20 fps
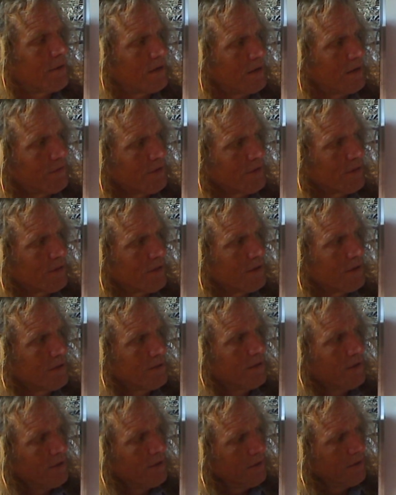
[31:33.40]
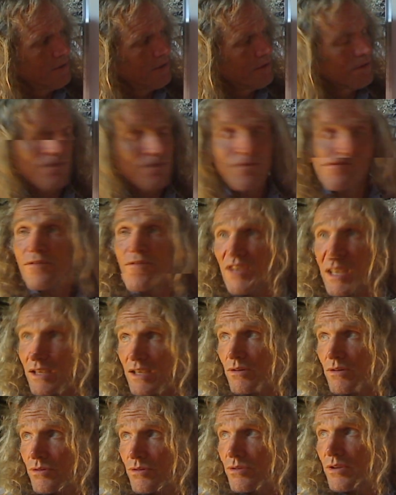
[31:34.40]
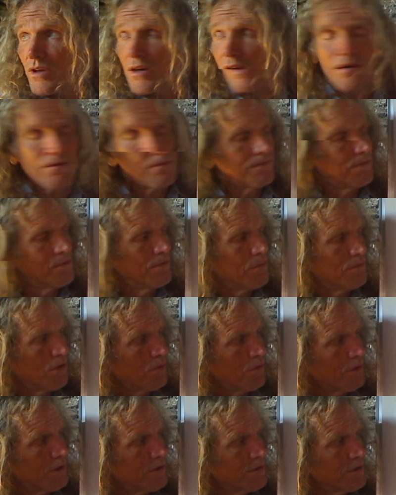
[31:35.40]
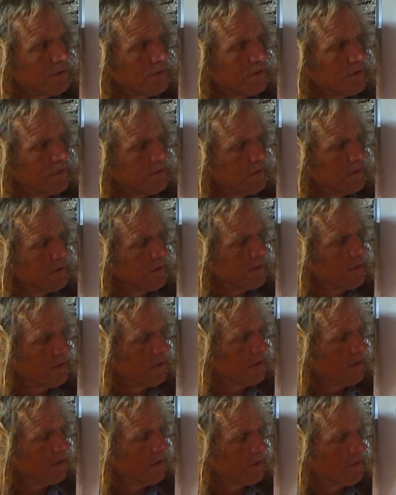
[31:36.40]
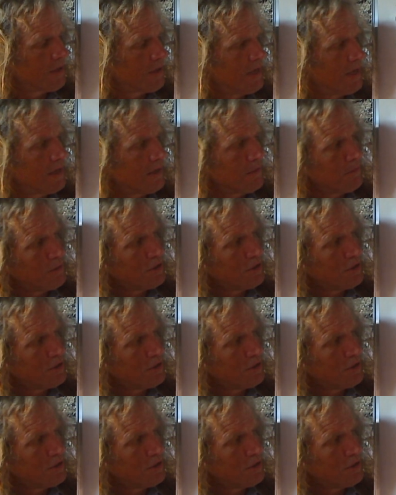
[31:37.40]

everything, the field of rowers, okay, can be